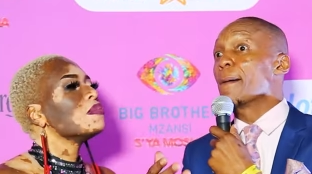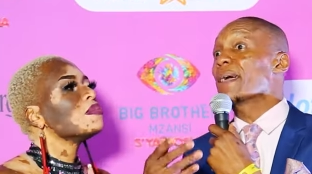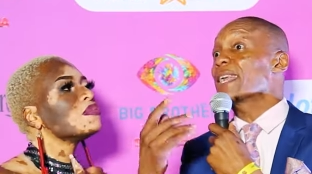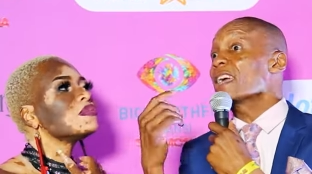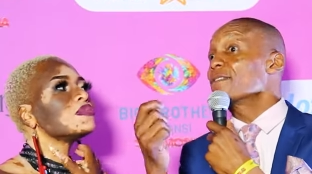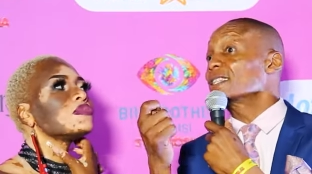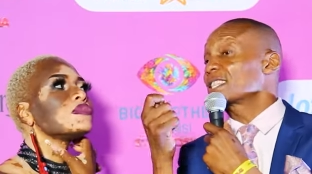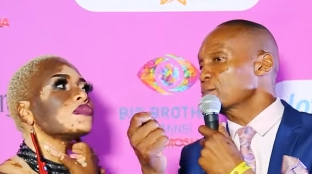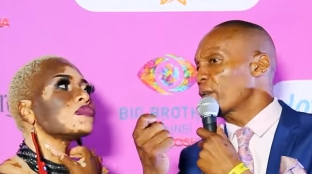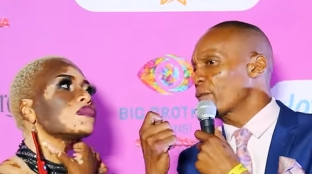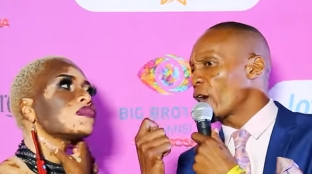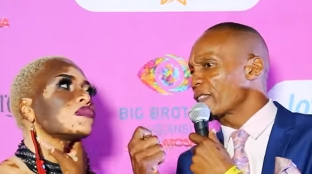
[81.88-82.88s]
Speaker 1: I mean, even
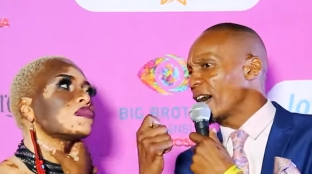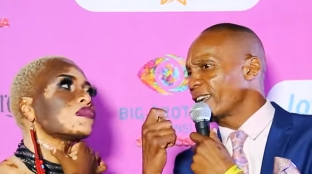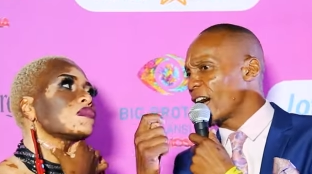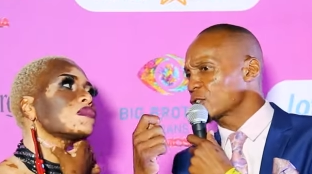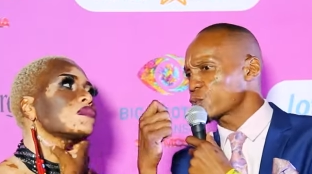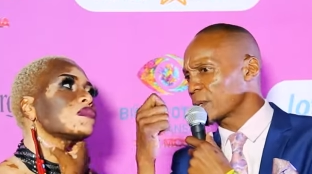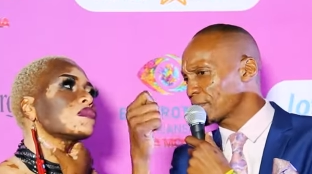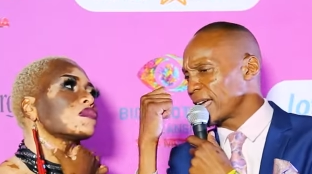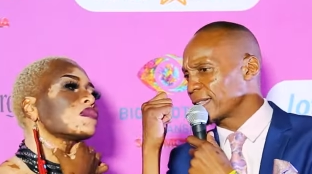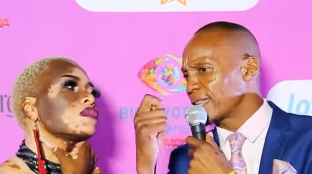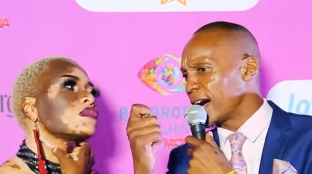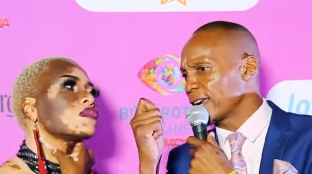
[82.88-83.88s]
just before the announcement
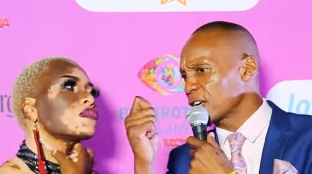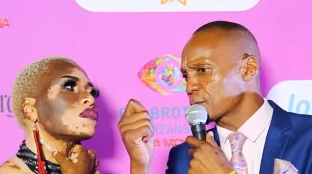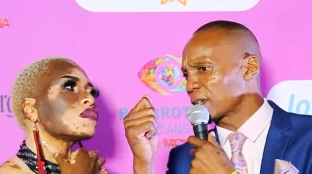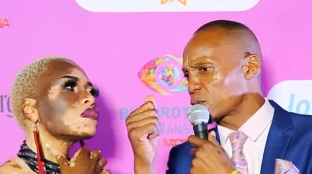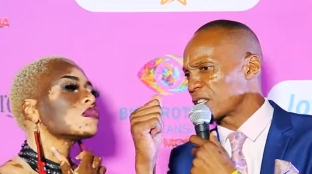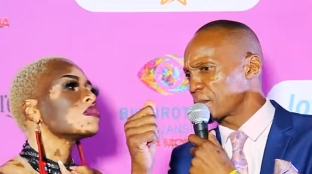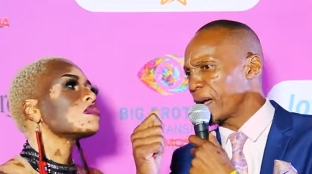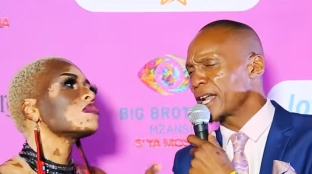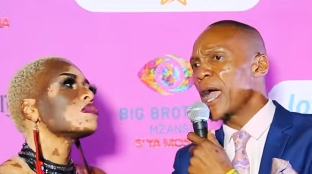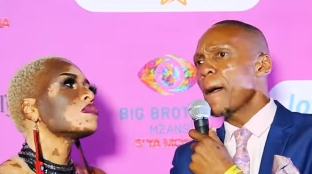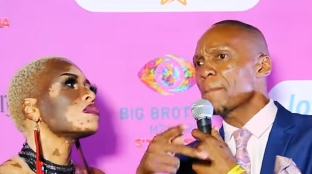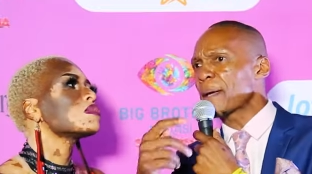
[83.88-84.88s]
and uh, the announcement was made,
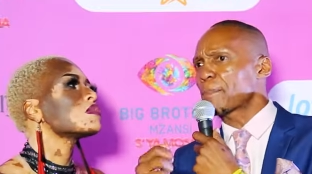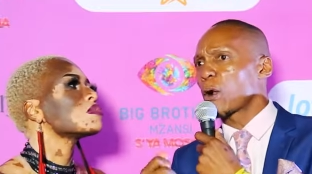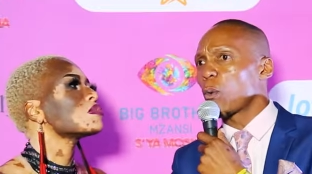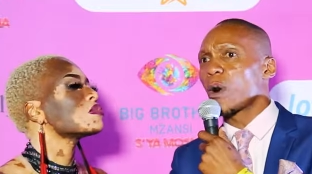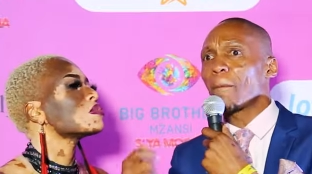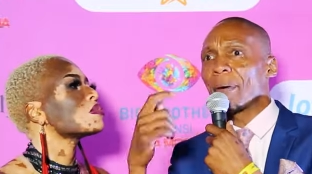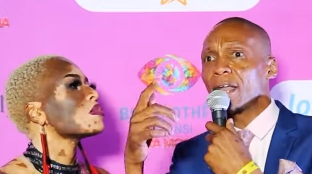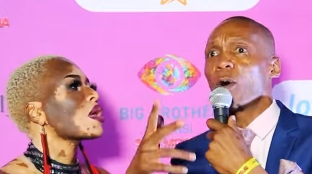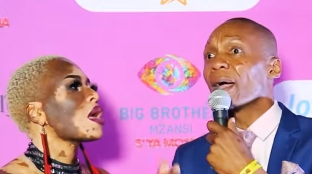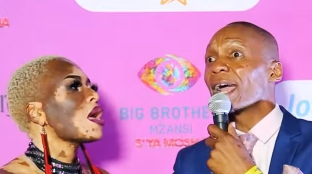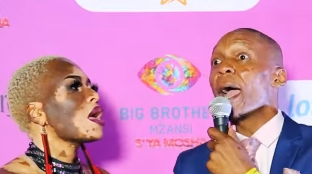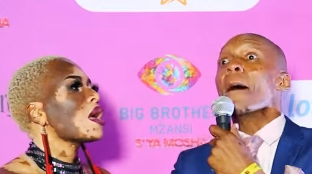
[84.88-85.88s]
people were
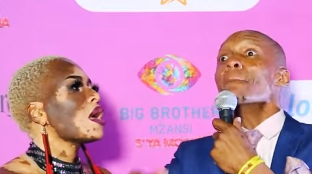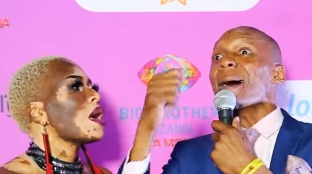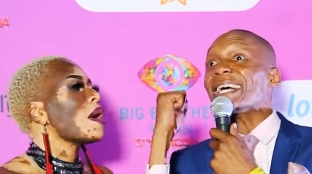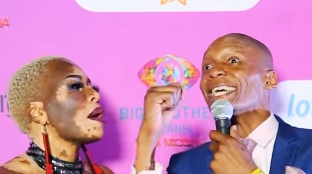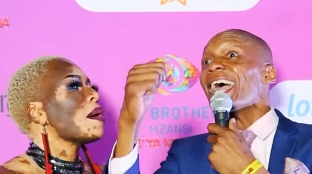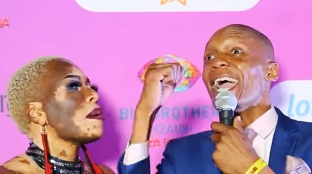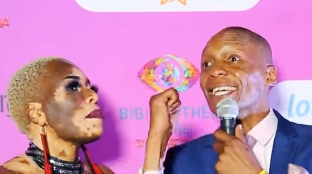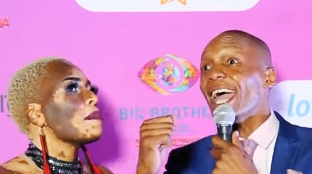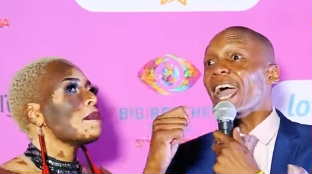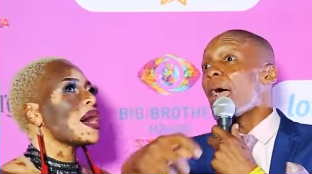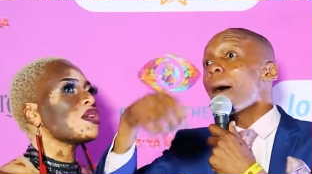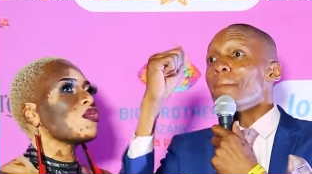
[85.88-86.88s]
bellowing
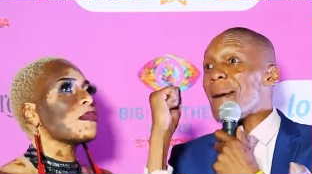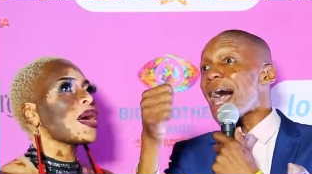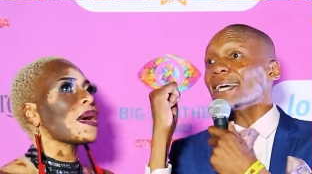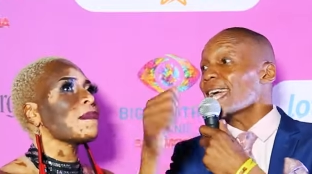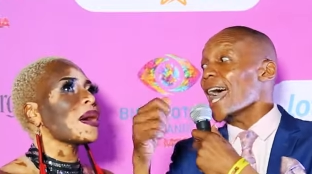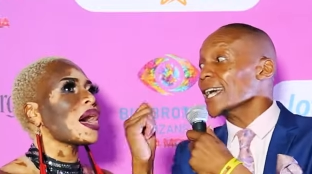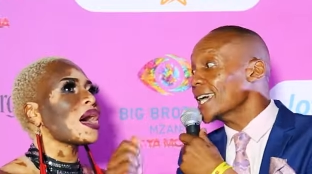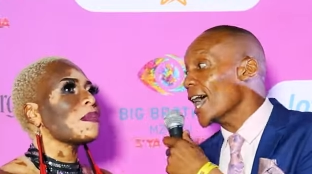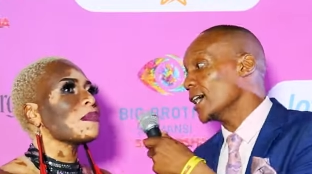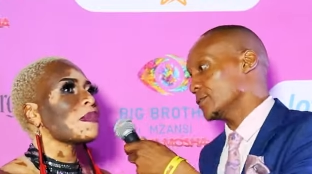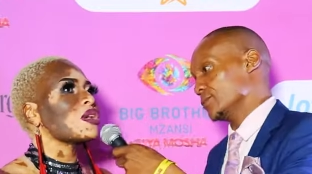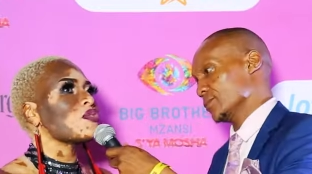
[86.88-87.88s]
Makhekhe,
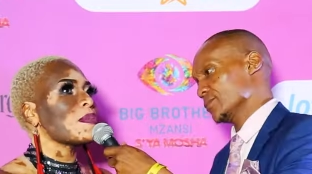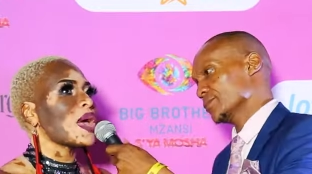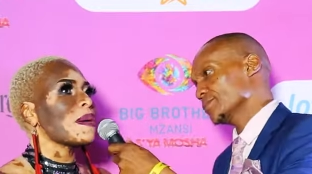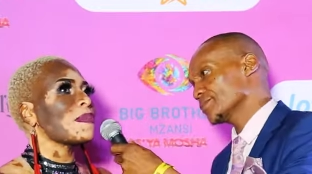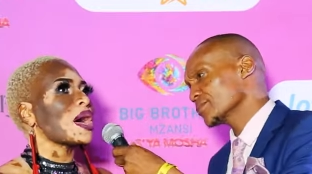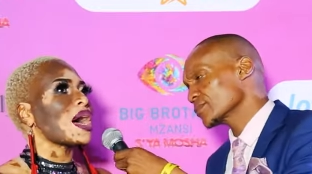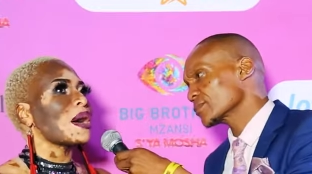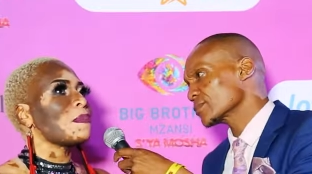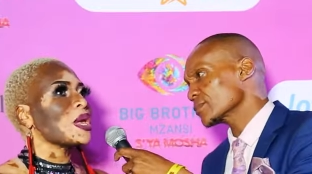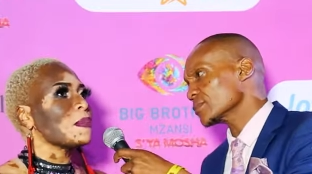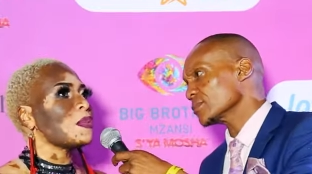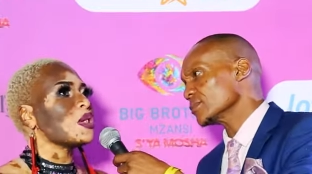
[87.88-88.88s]
Makhekhe.
Speaker 2: But remember,
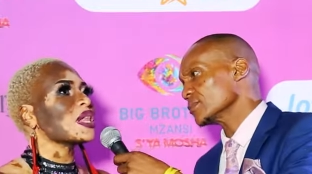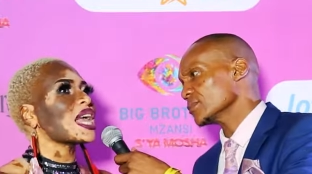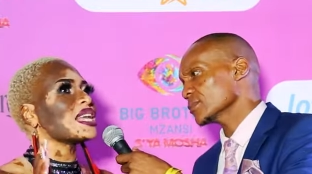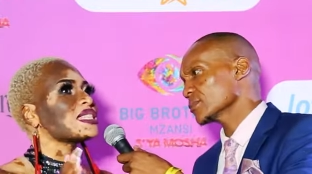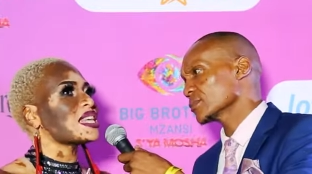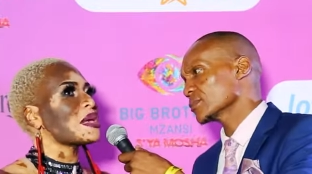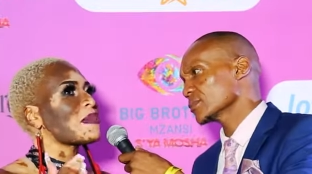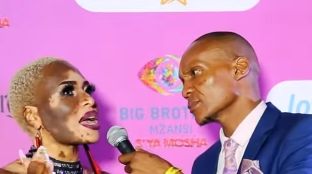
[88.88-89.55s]
people can say